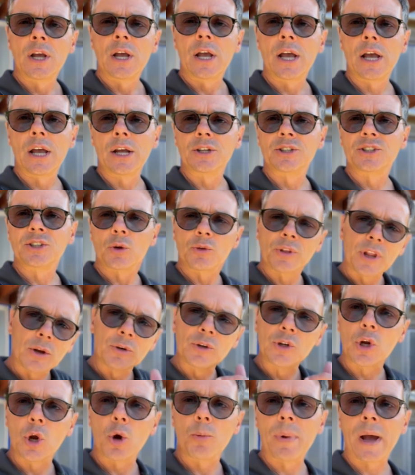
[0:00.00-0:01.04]
And so then
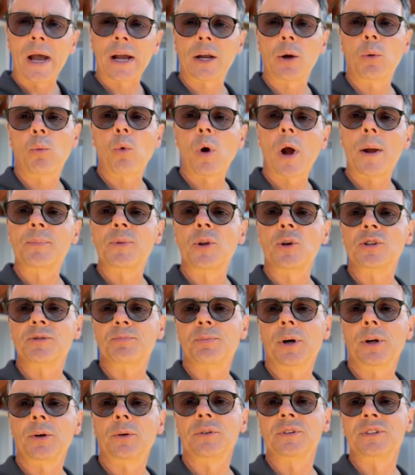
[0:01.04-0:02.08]
you go back and wipe those
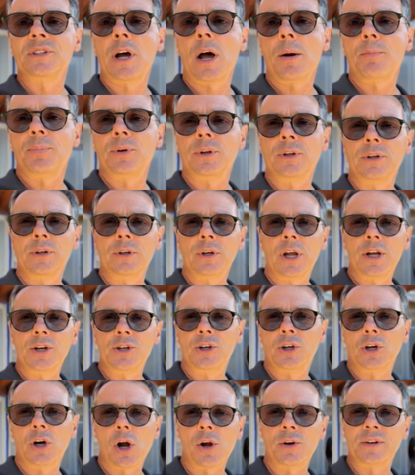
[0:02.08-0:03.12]
puddles up, and
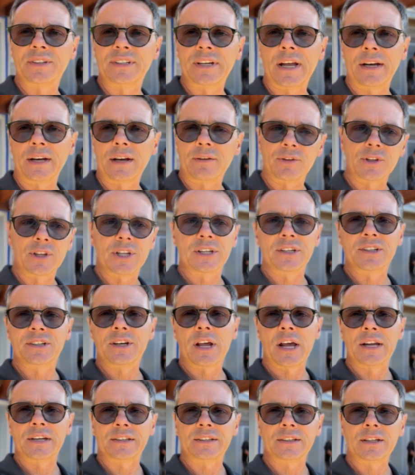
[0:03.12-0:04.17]
you're all set. Everything's
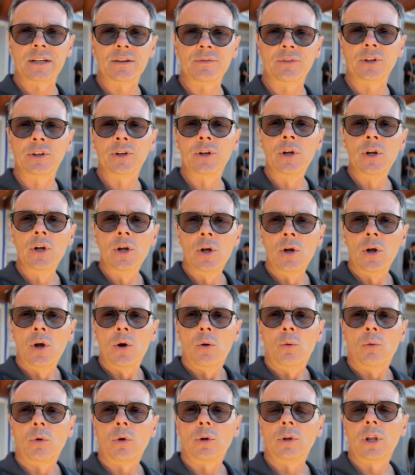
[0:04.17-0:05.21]
nice and even.
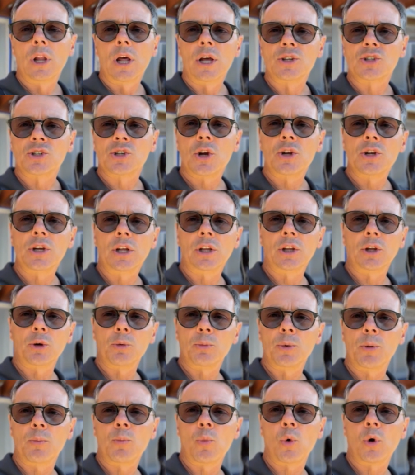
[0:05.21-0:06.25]
We'll show you a little
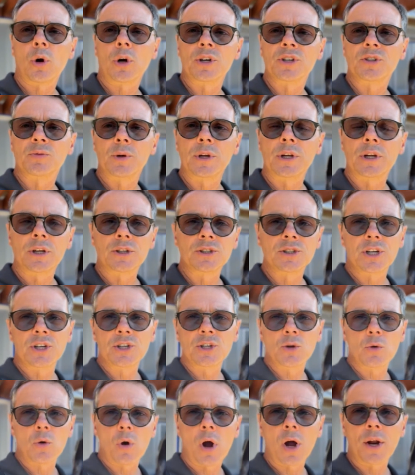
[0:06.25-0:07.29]
bit more as we
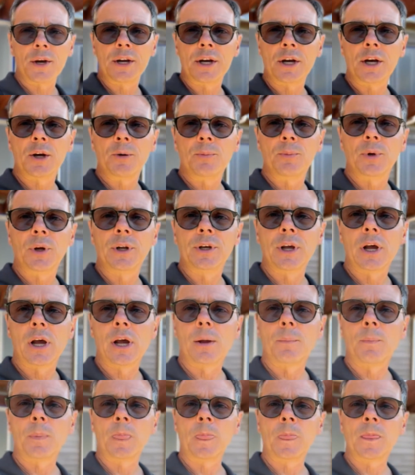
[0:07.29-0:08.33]
continue on here, but
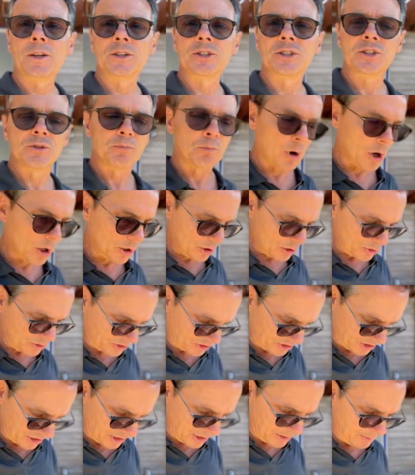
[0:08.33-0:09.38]
this is
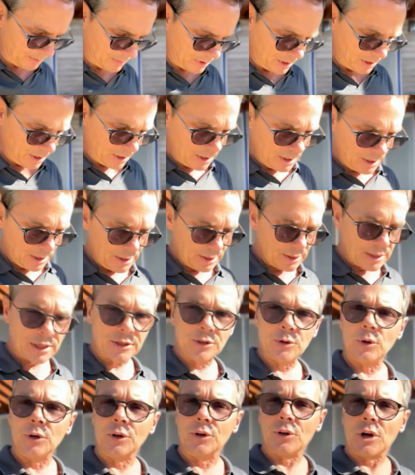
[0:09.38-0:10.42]
Marco's team. They
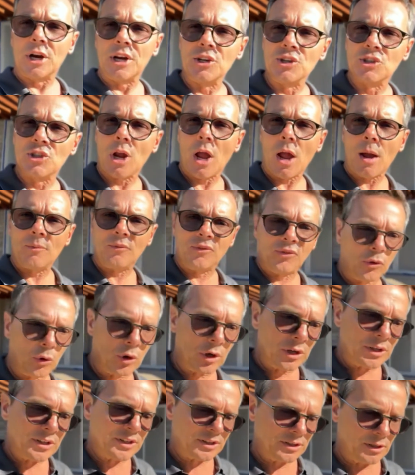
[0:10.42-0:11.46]
do a great job for
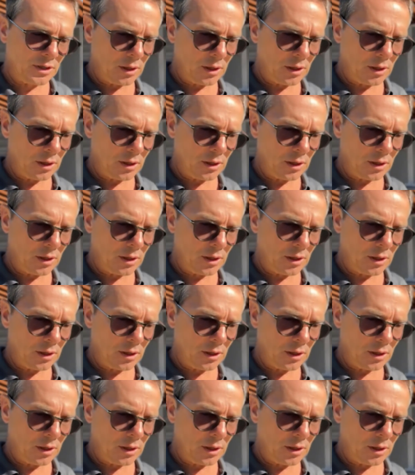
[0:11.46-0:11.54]
us.